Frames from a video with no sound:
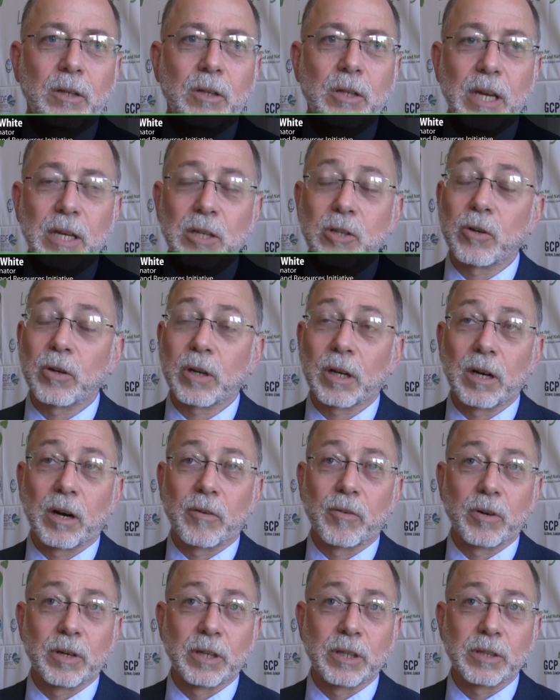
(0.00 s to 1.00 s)
tenure and
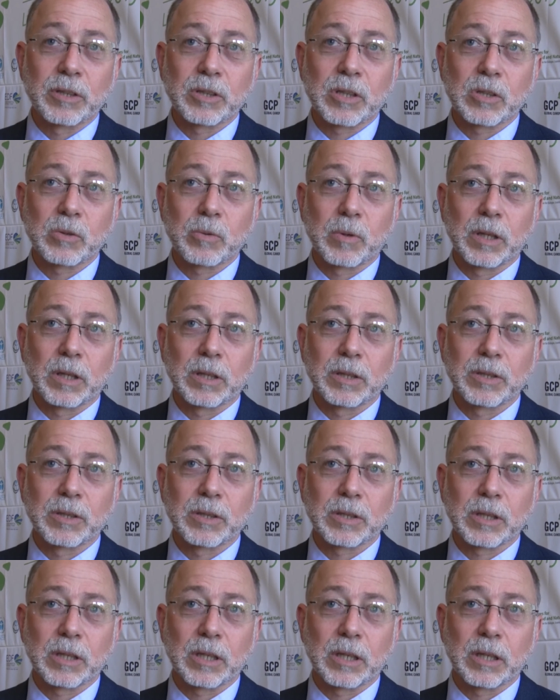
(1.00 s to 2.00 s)
governance as well
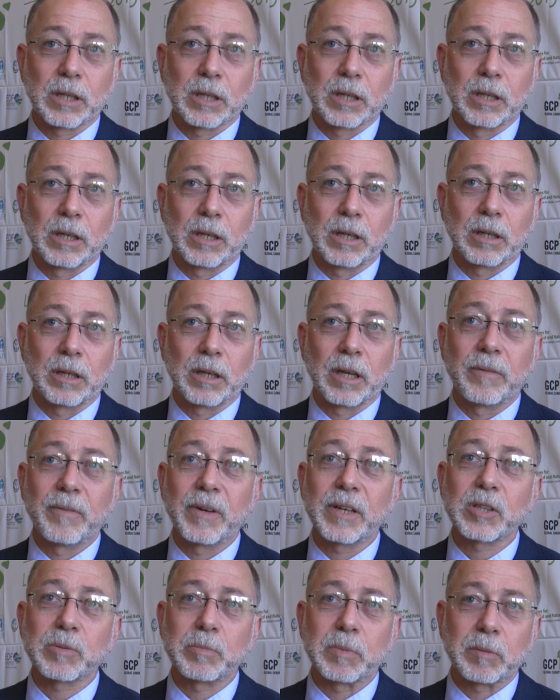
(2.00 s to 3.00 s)
as
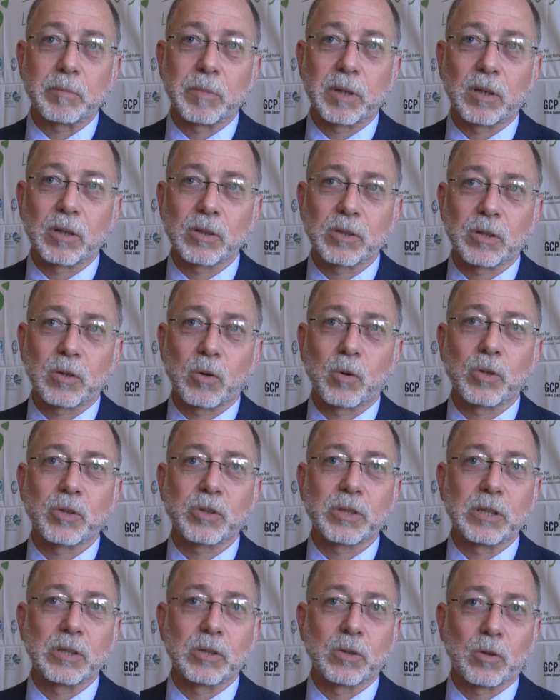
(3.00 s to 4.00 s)
investment, because of
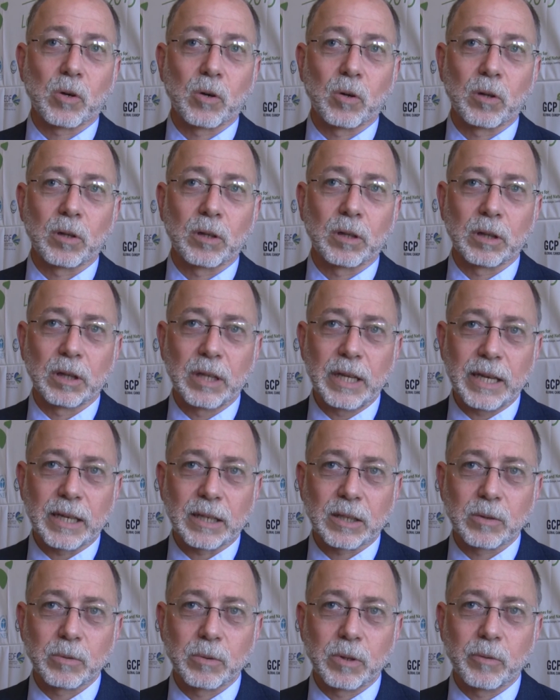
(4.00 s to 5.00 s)
course these are all
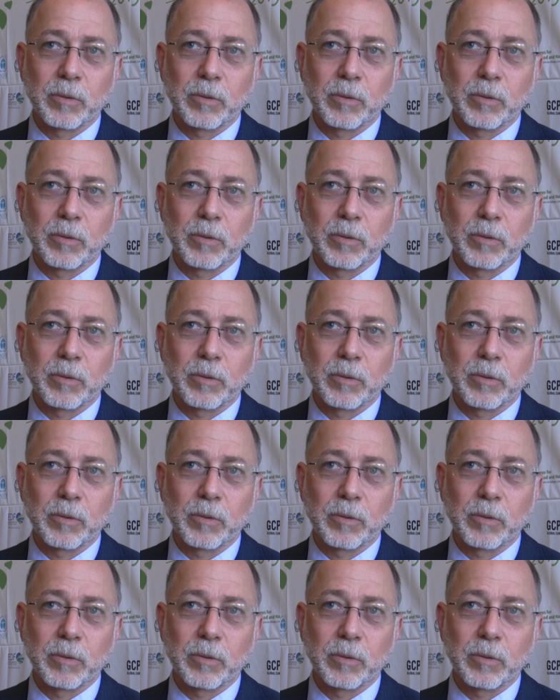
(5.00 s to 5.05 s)
linked.